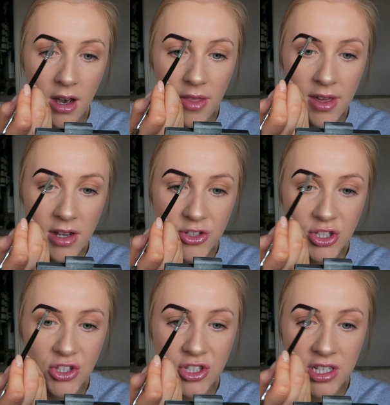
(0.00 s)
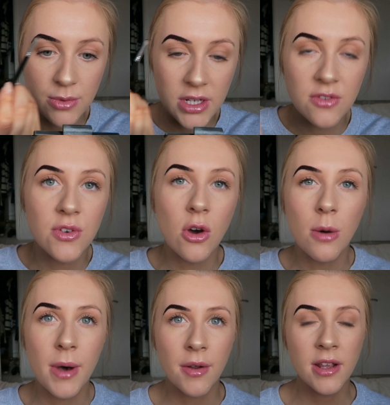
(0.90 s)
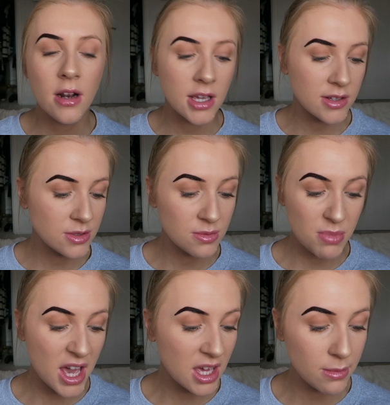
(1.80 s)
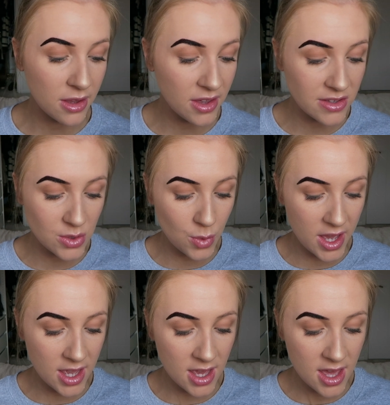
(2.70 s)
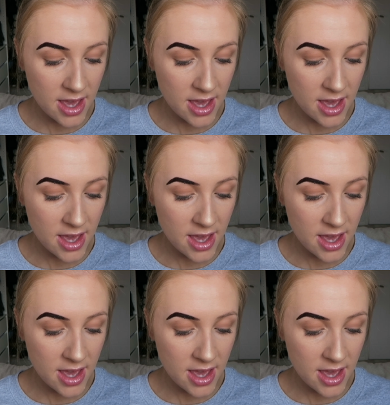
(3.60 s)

I think I just genuinely forgot about it, like I was just packing my things away,